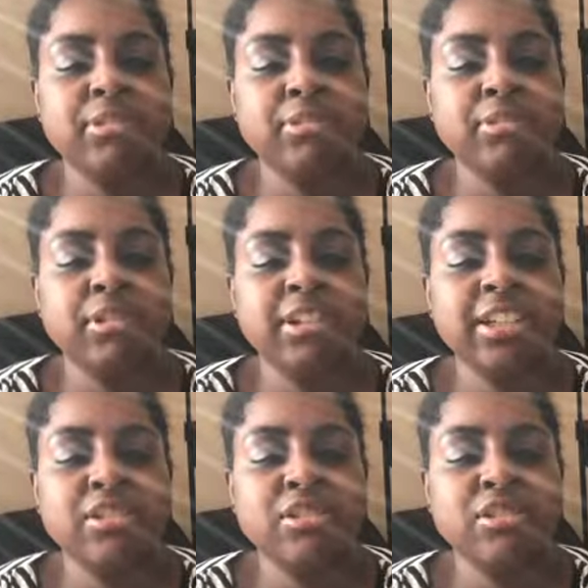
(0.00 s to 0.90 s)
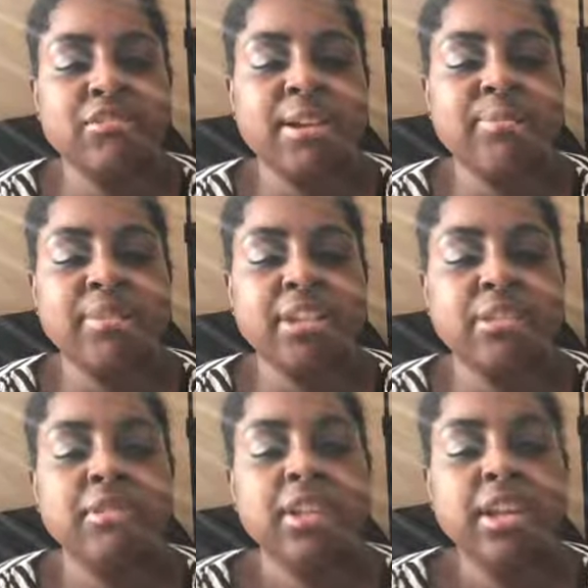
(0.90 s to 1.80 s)
on Instagram.
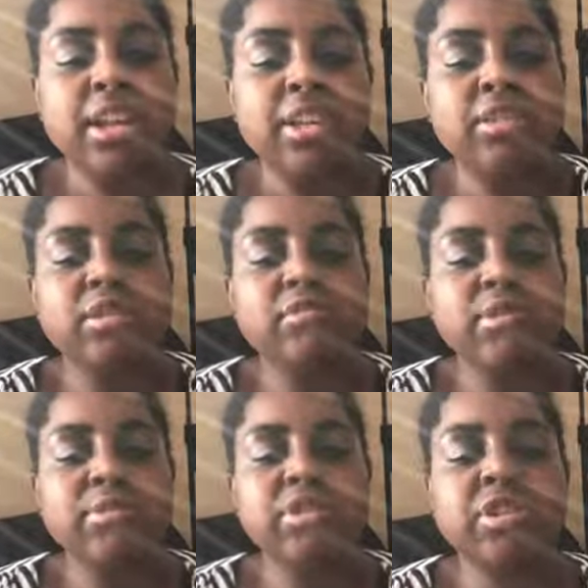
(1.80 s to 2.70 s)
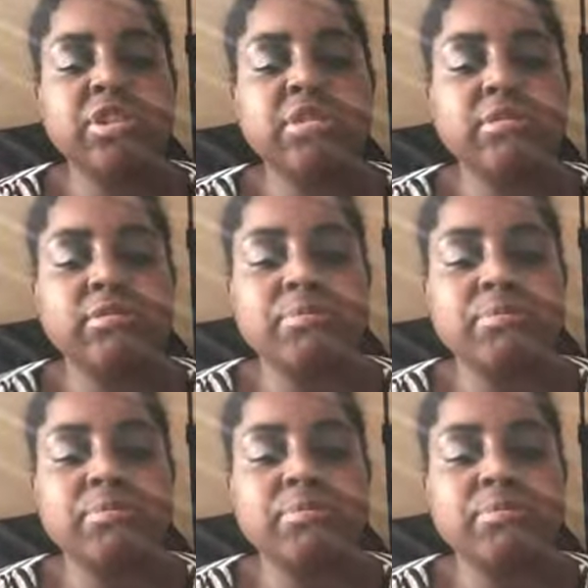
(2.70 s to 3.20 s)
So the description